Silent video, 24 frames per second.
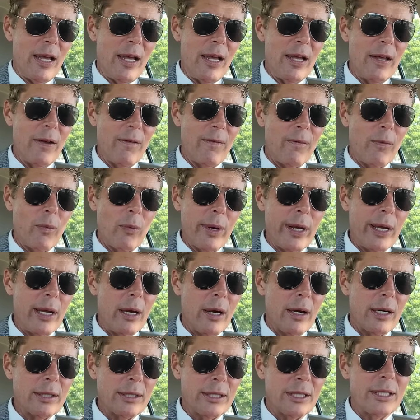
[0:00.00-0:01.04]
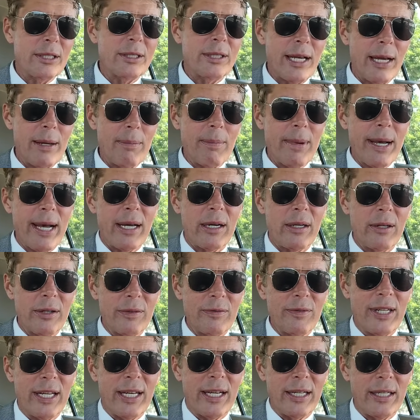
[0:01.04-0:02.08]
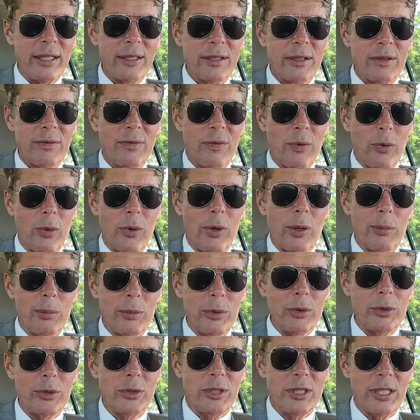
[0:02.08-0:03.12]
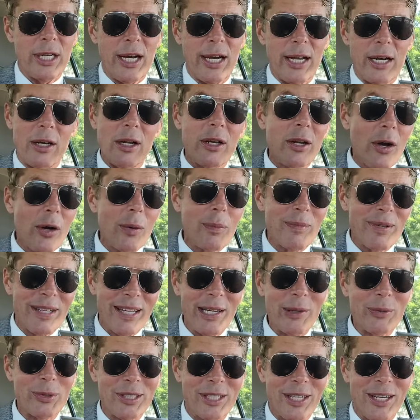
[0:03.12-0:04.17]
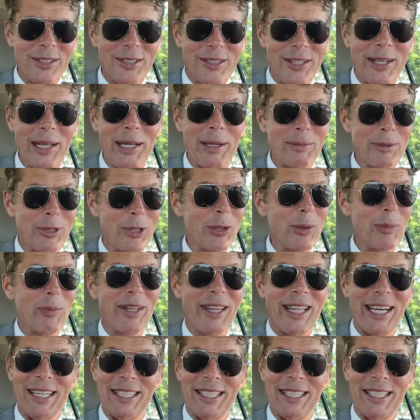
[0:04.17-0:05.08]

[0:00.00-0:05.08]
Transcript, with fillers: if we are just a matter of days for moonshot. Nope, it was also him too, but